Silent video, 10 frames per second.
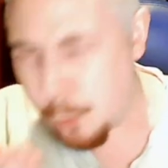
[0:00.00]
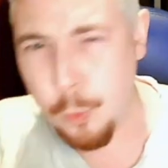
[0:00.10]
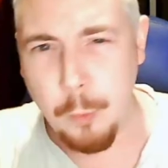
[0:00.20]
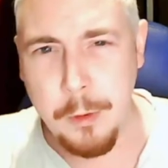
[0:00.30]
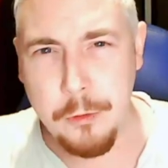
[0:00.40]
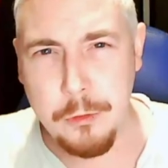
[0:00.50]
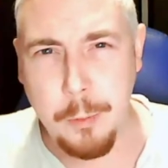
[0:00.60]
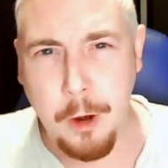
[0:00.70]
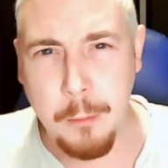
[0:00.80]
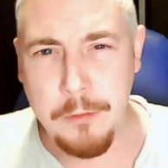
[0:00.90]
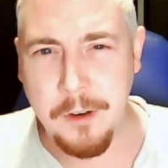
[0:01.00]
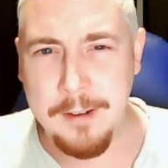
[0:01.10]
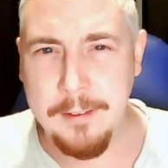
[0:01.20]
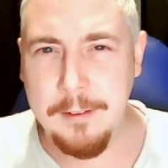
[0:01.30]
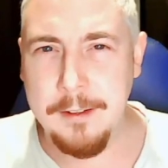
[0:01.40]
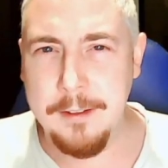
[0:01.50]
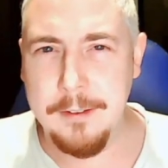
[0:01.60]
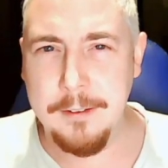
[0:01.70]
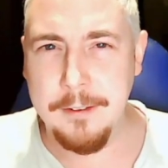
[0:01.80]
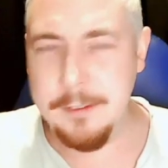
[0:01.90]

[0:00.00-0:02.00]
Almost Parma Violet like.